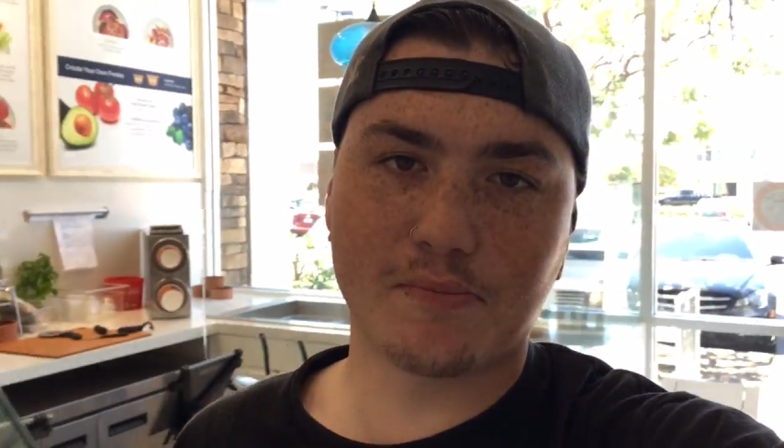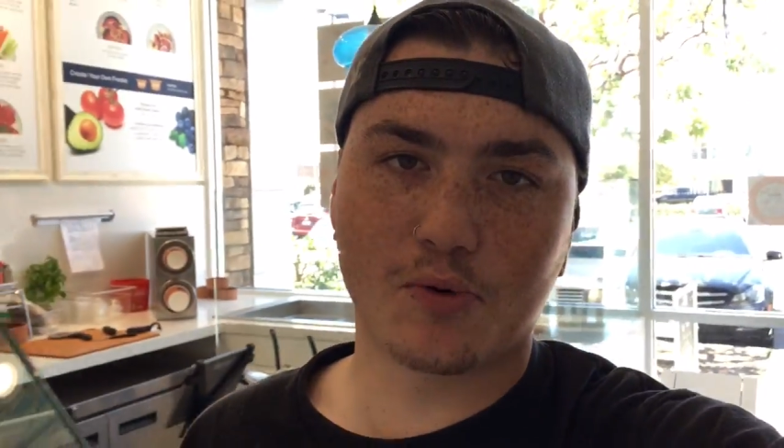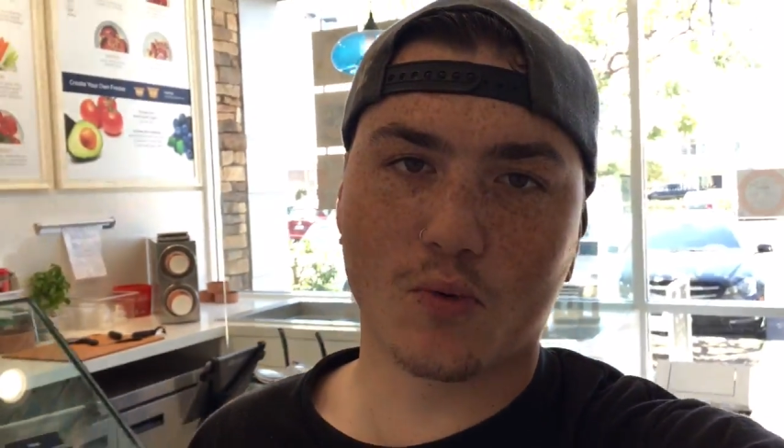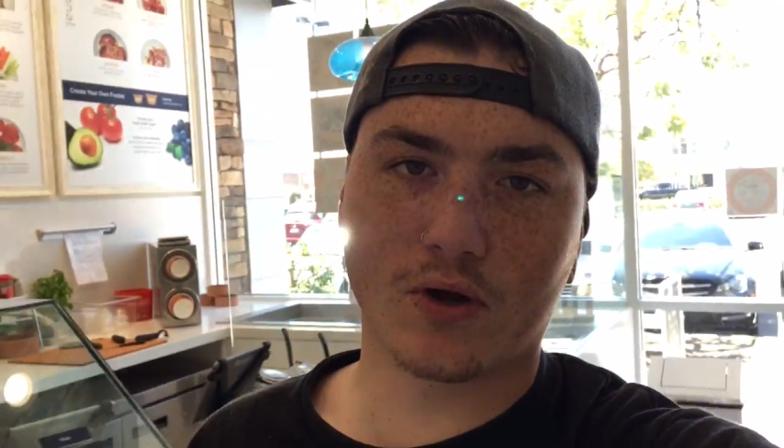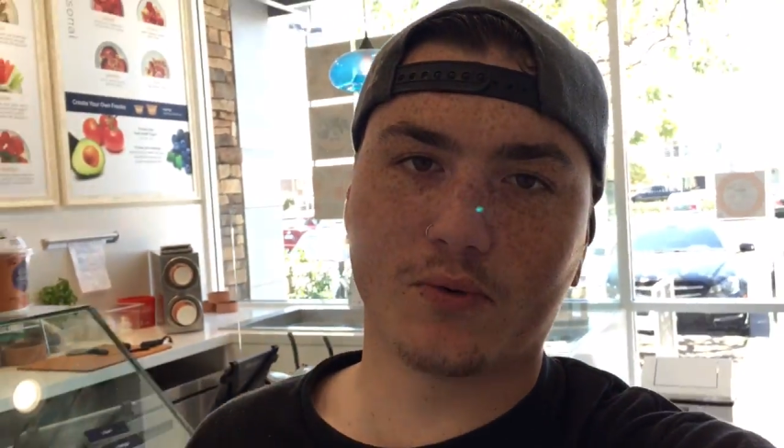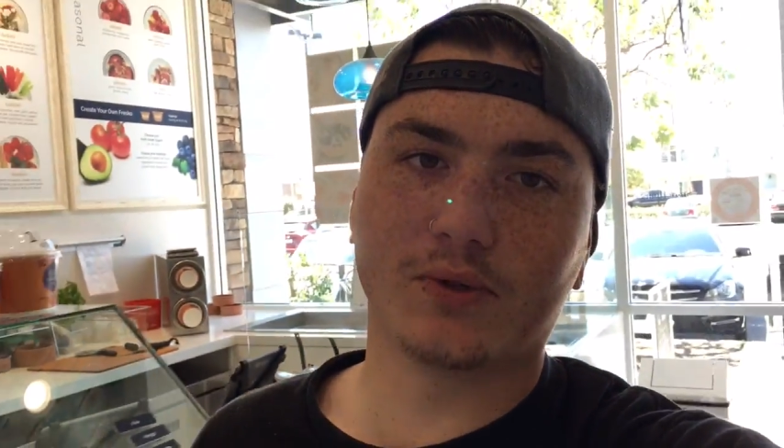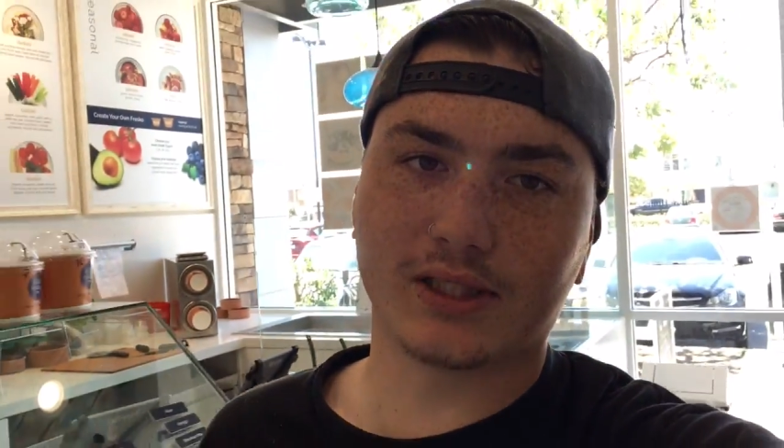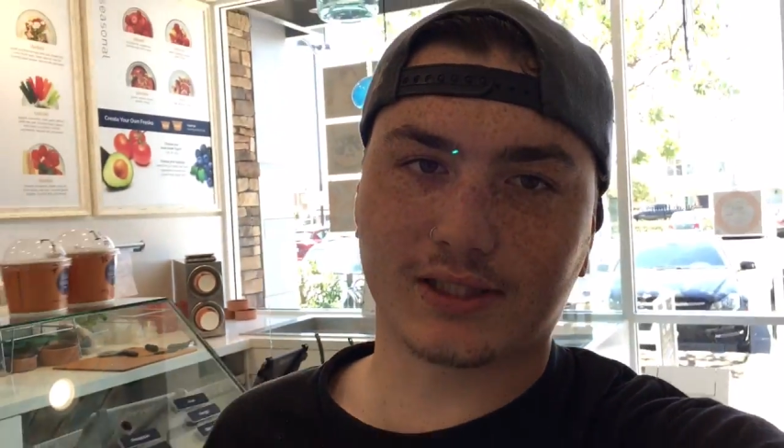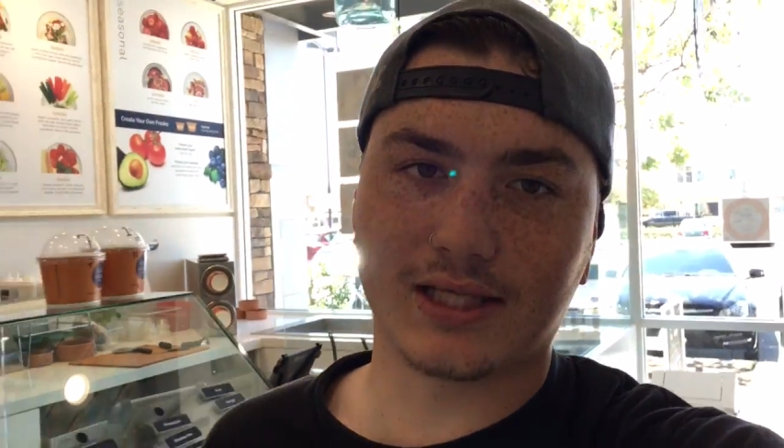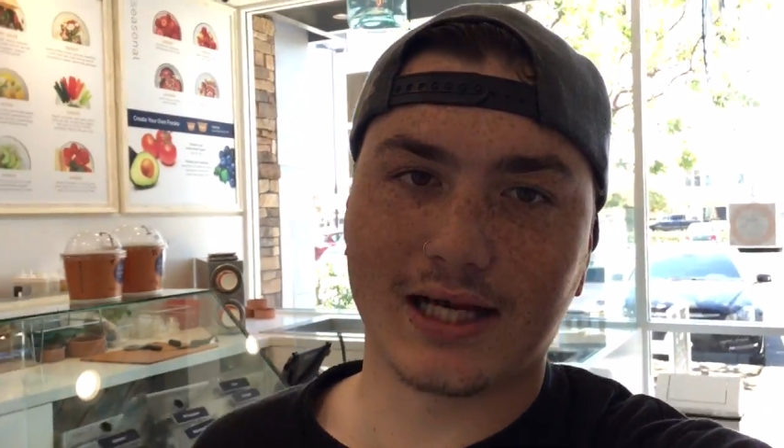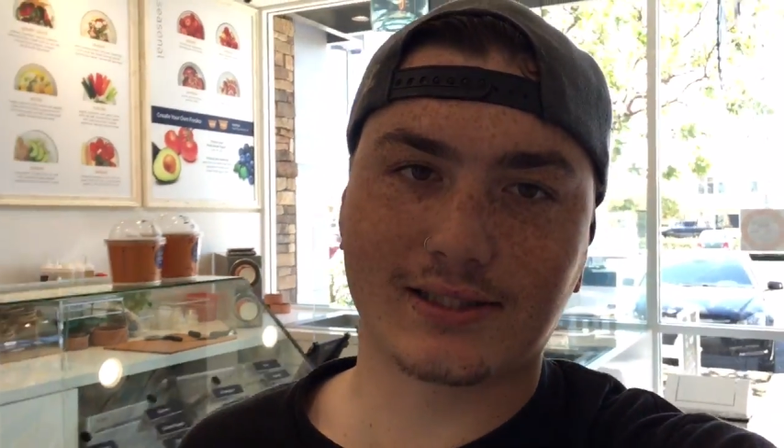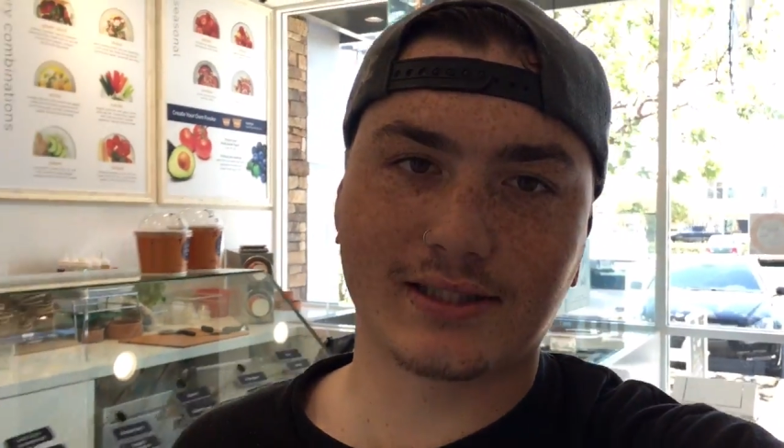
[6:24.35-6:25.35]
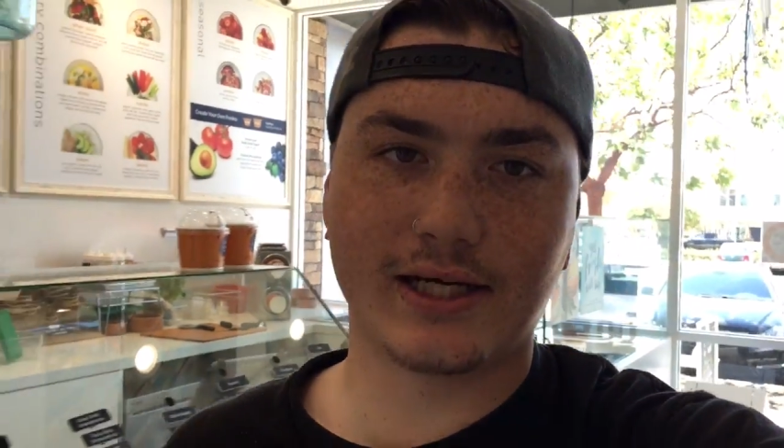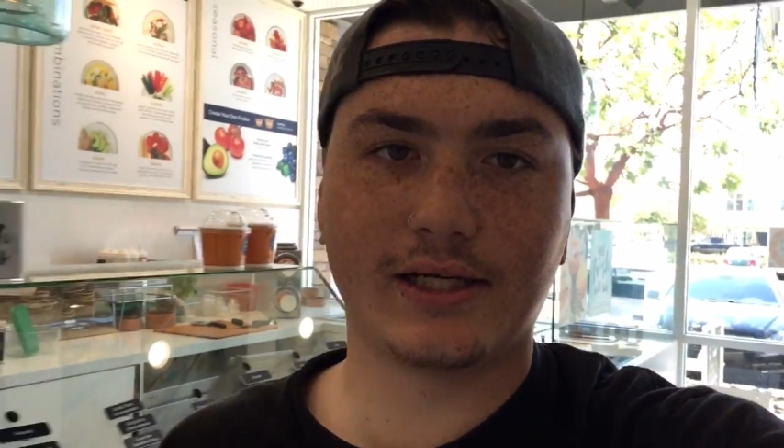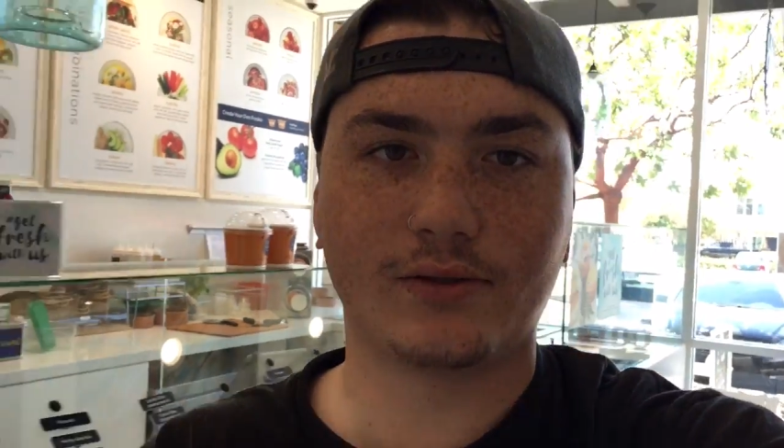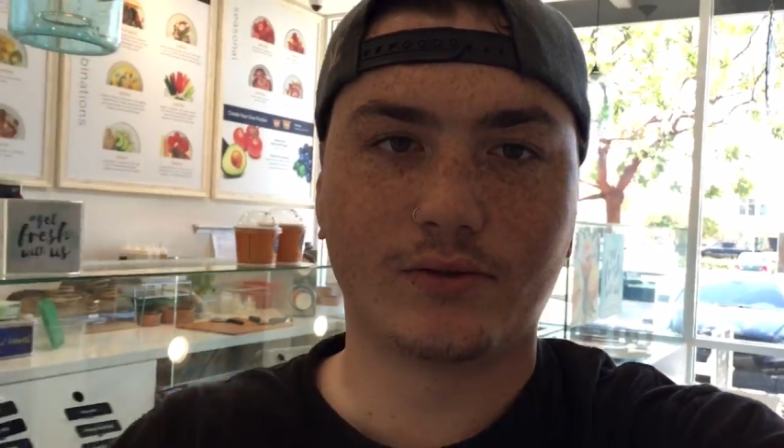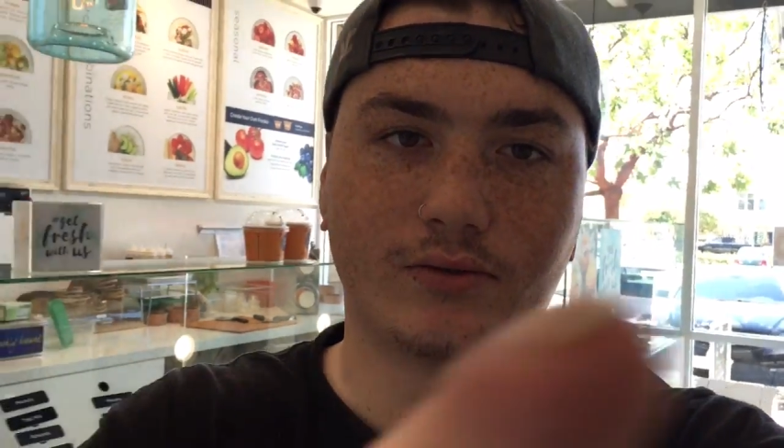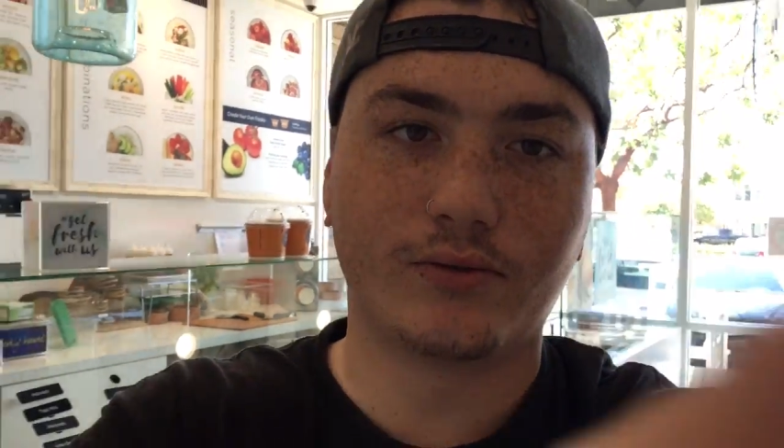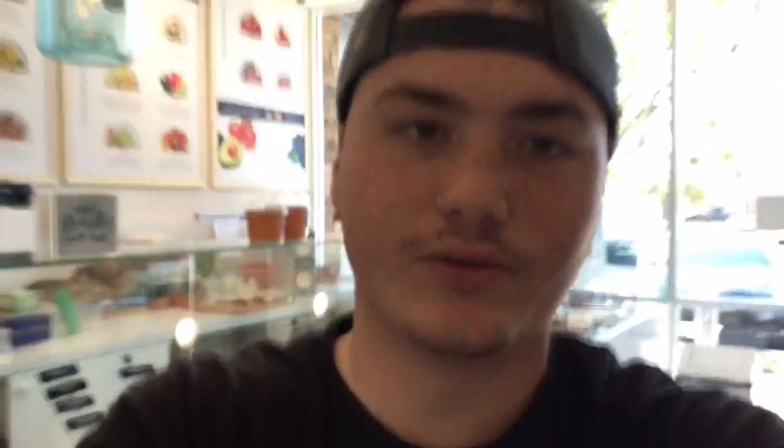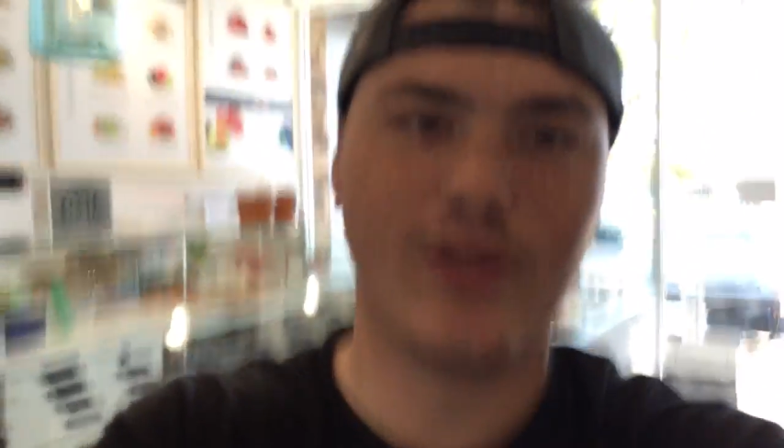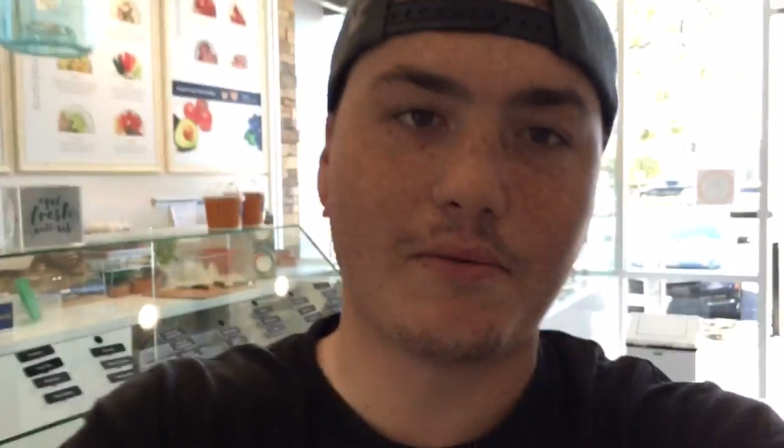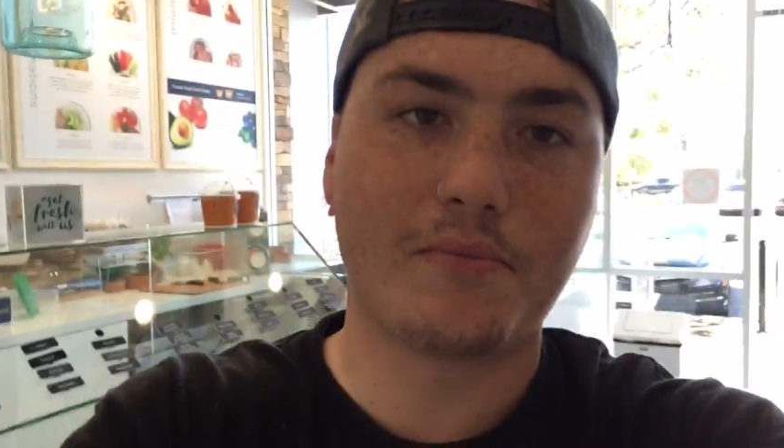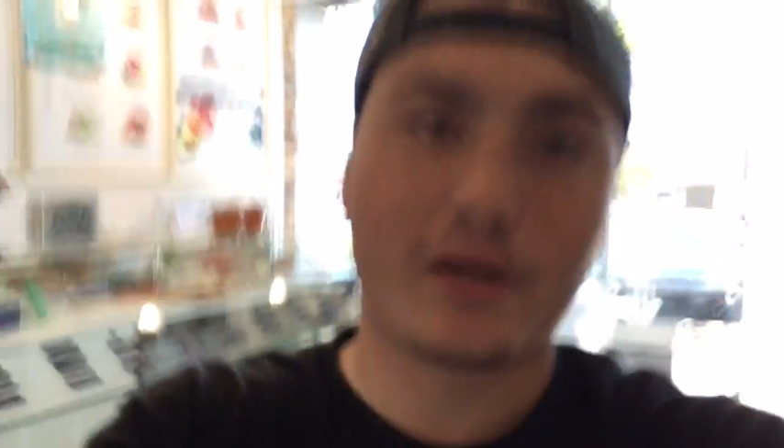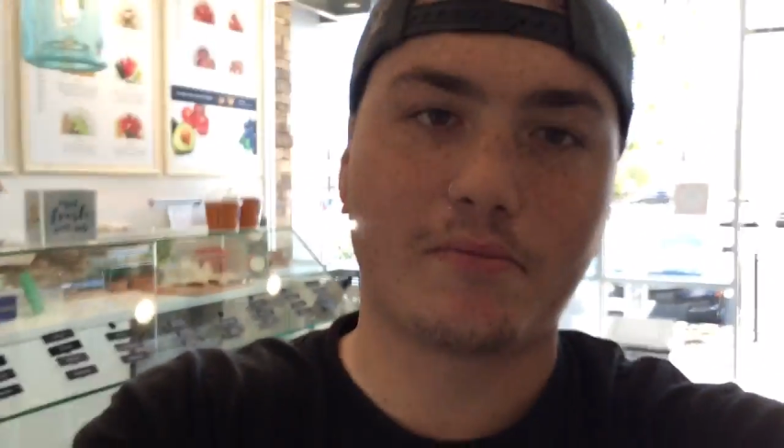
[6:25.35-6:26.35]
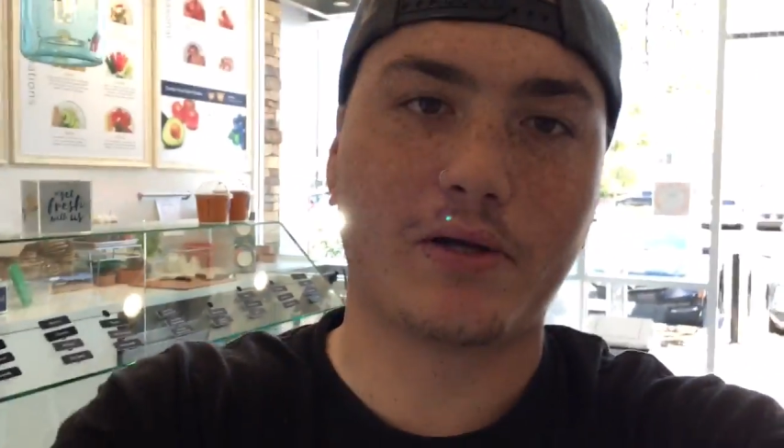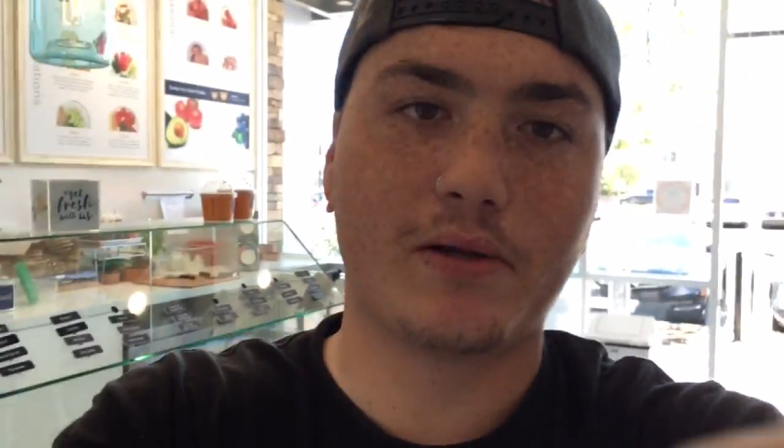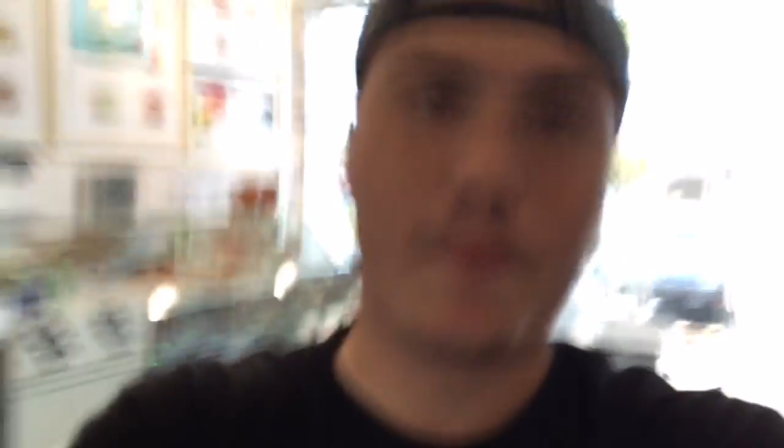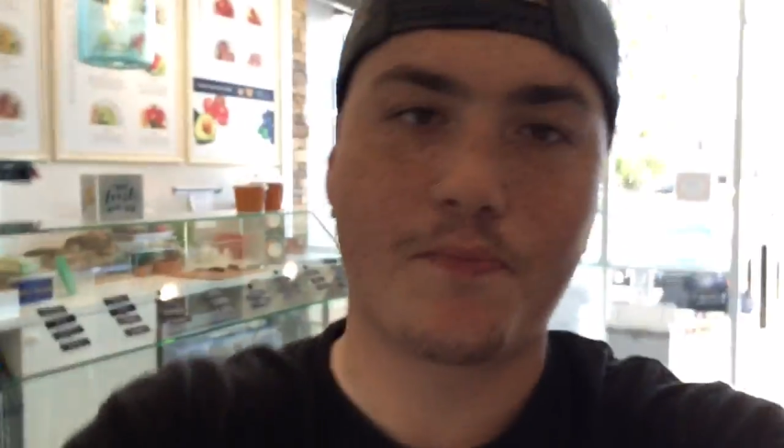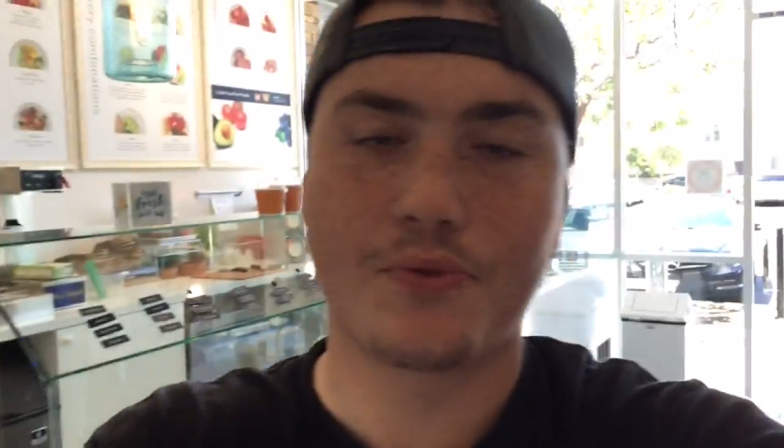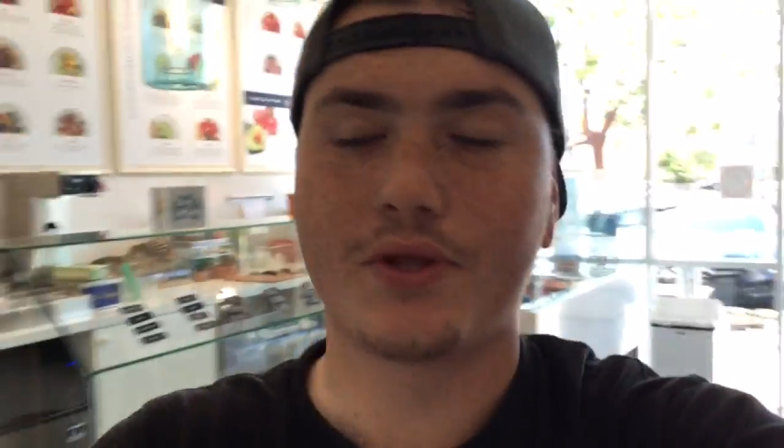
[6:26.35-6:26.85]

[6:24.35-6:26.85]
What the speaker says: people working with us last night. Well, not me, but